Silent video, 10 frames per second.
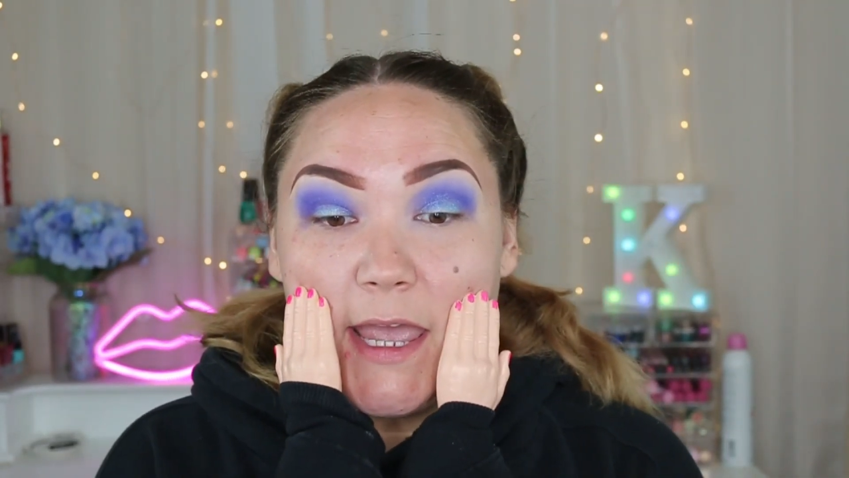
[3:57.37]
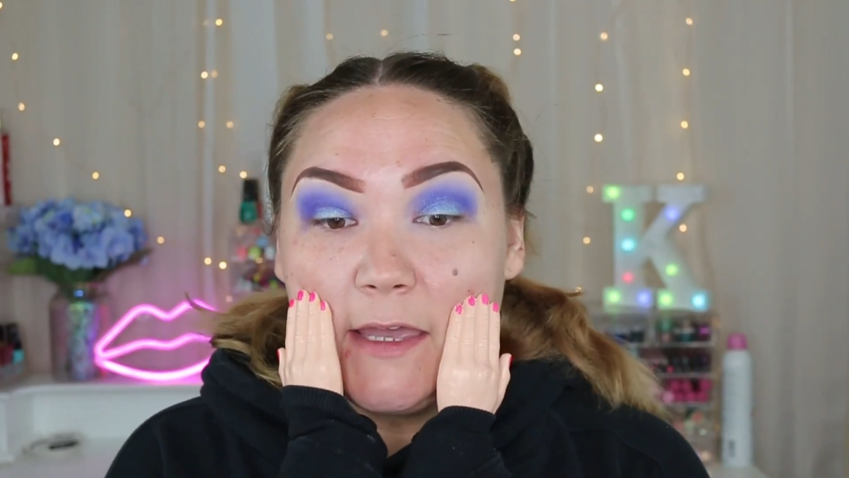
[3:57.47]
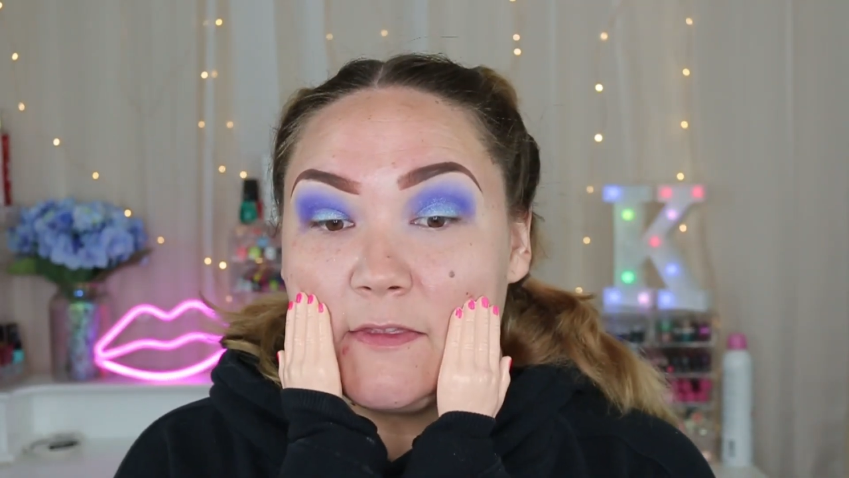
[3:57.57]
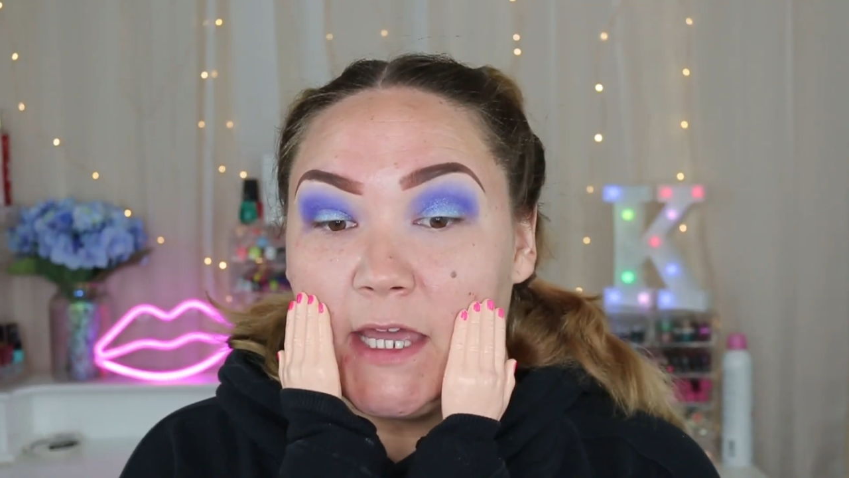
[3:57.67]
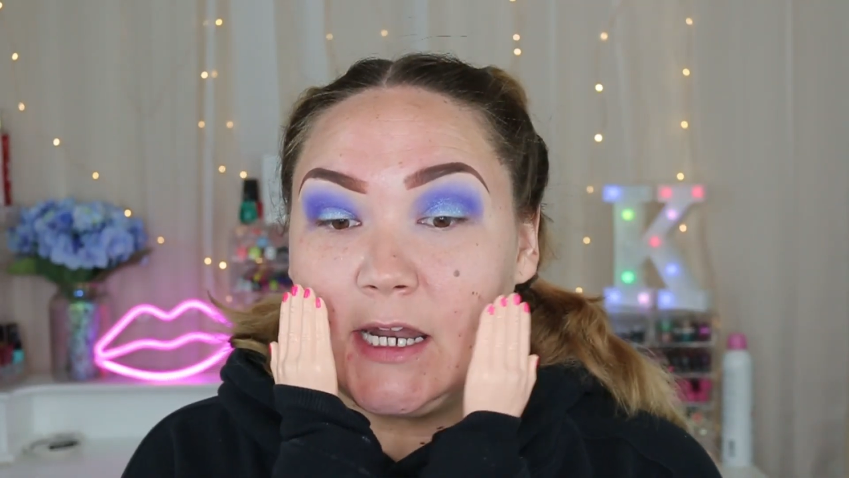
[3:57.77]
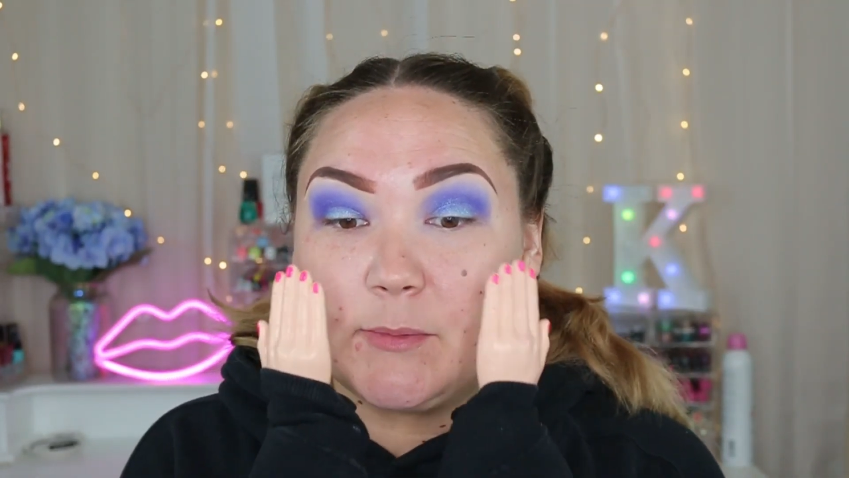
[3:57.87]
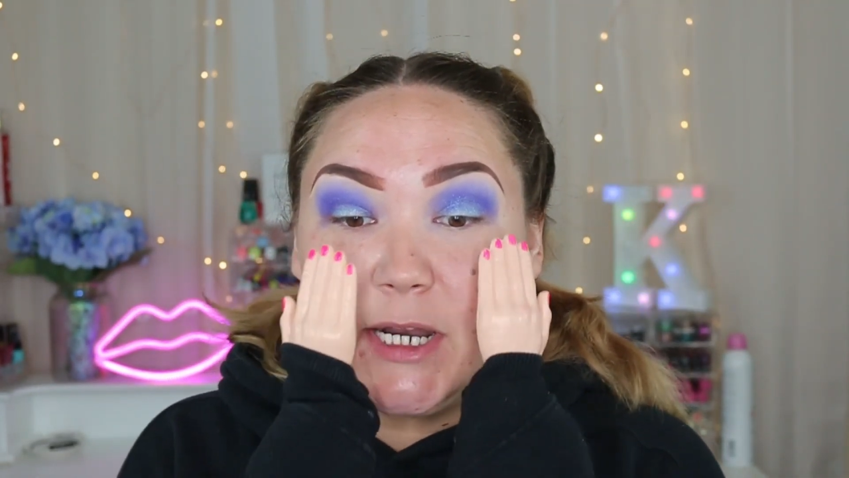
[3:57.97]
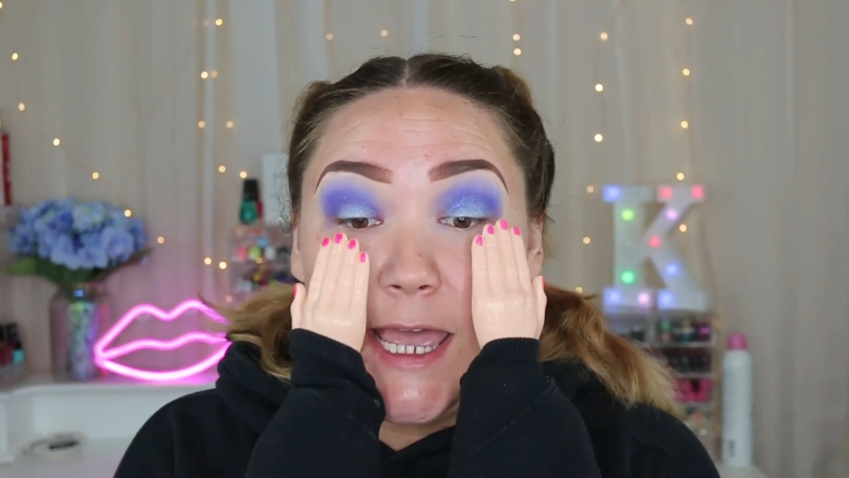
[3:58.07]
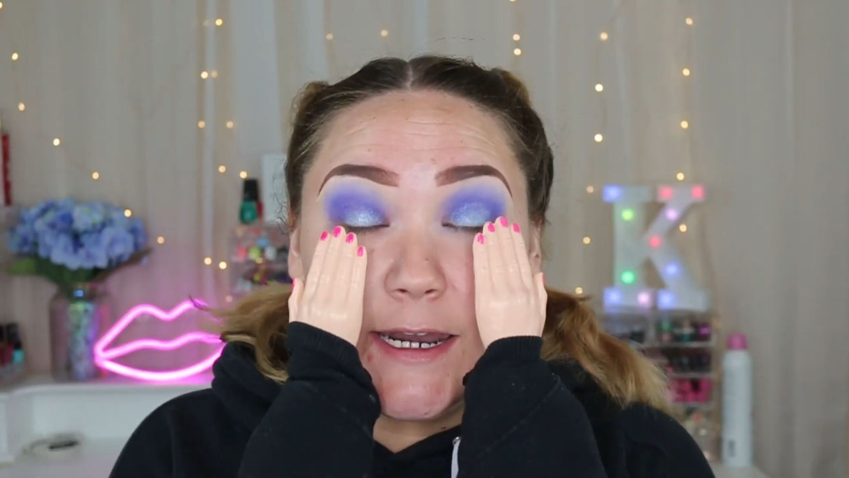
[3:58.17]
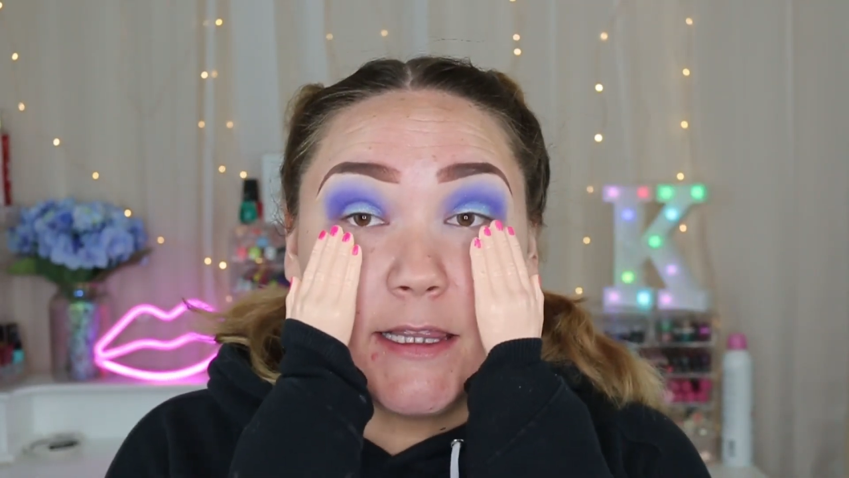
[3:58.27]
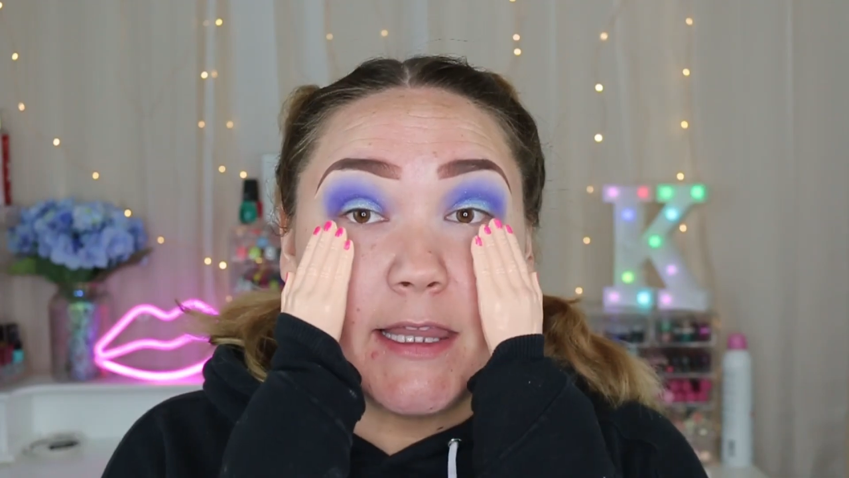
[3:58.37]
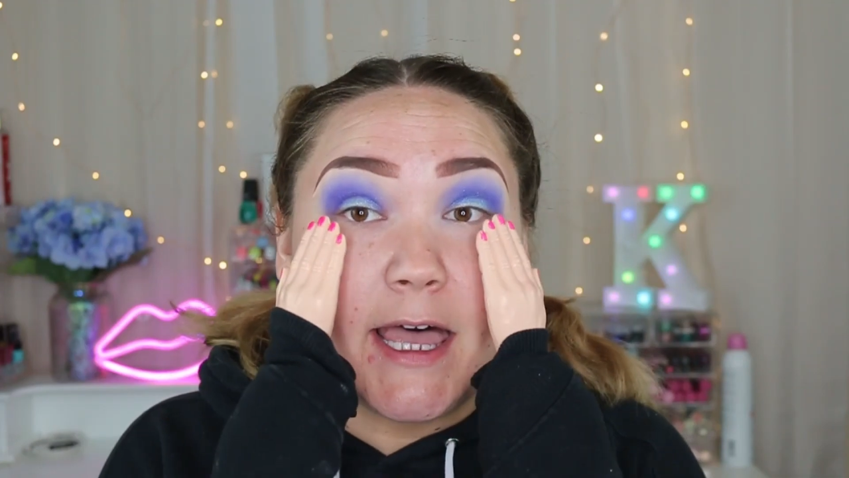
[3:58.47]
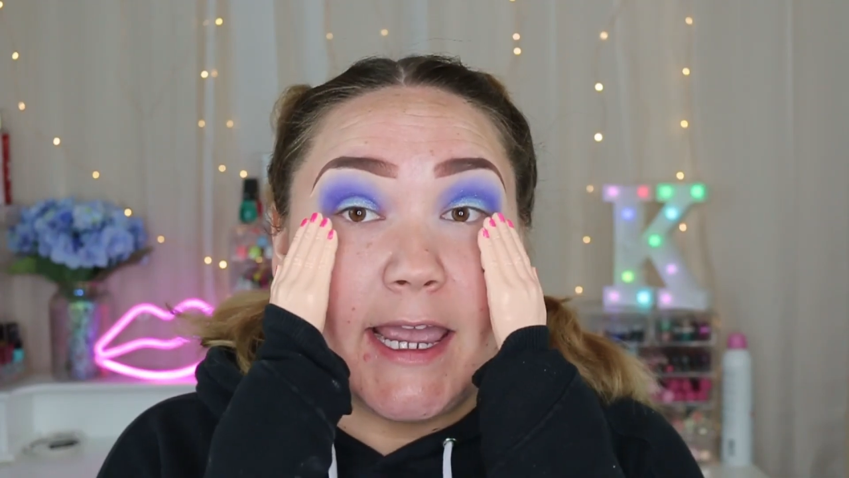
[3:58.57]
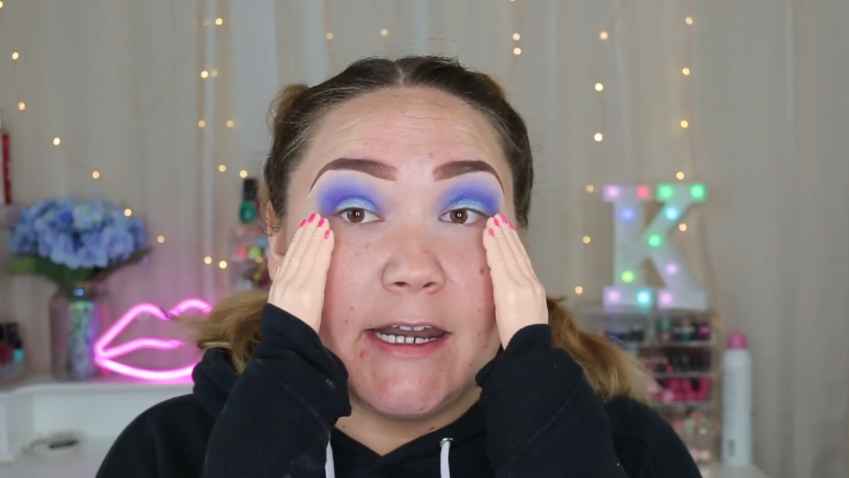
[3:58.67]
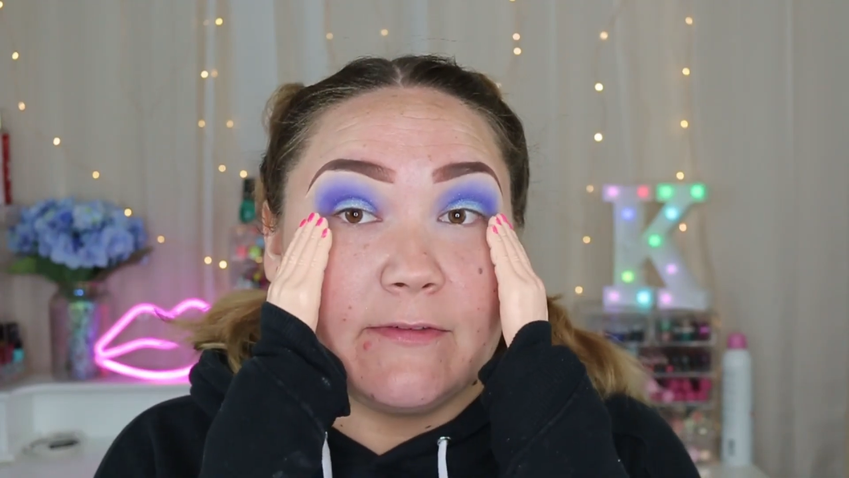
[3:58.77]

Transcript: And then I'm gonna add a line